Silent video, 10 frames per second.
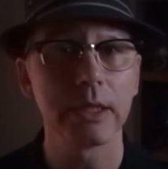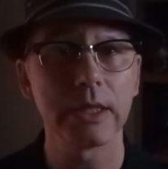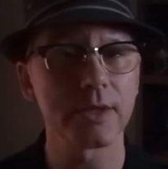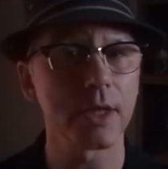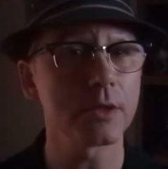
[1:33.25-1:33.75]

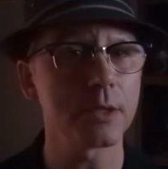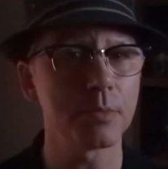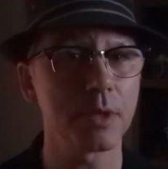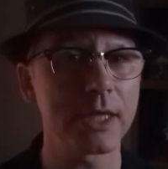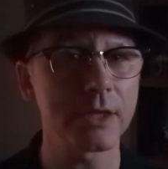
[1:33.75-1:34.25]
is held in
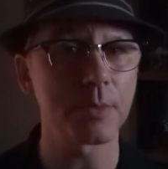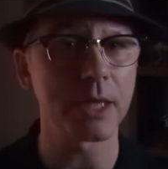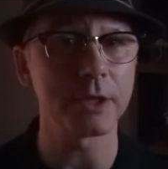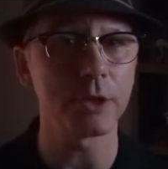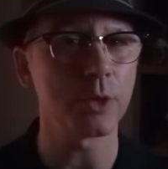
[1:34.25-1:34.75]
place
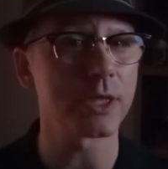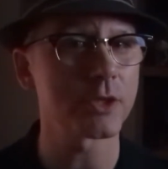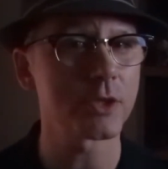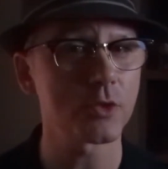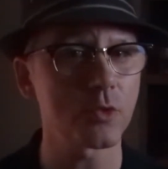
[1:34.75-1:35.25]
by two
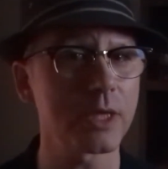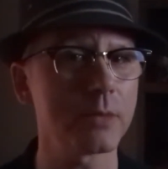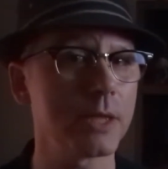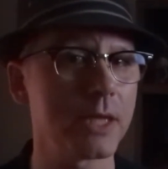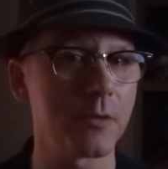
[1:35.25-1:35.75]

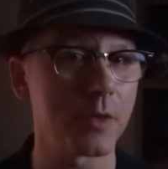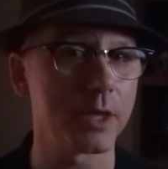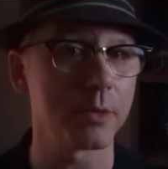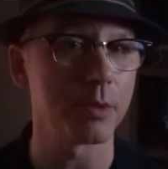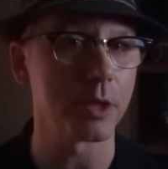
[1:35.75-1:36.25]
extremely
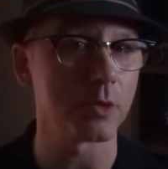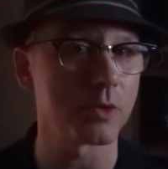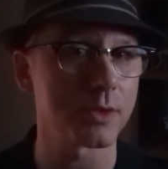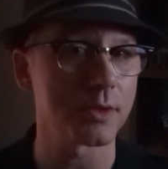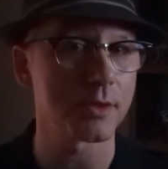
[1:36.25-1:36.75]
thin
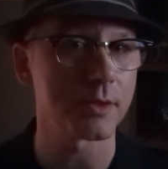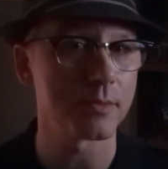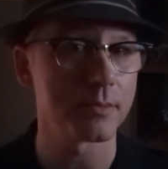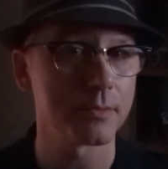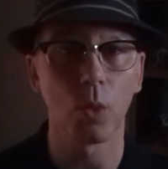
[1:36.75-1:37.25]
posts,
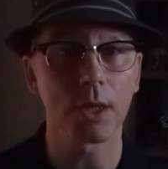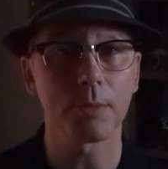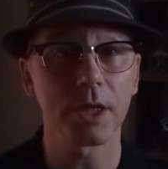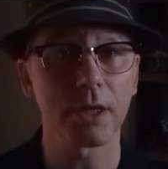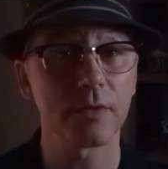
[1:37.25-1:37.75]
one
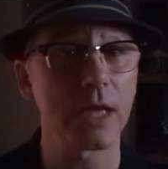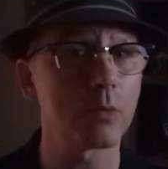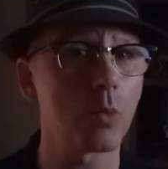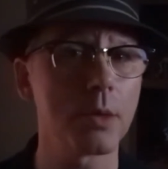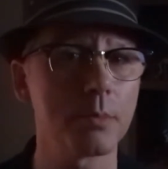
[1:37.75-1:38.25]
above
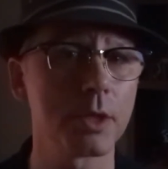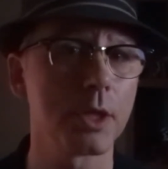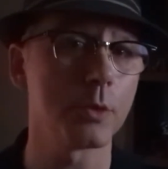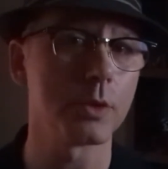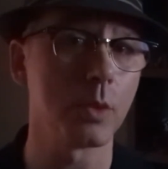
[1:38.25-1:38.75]
and one
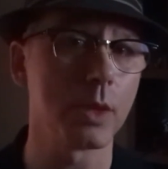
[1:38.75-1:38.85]
below the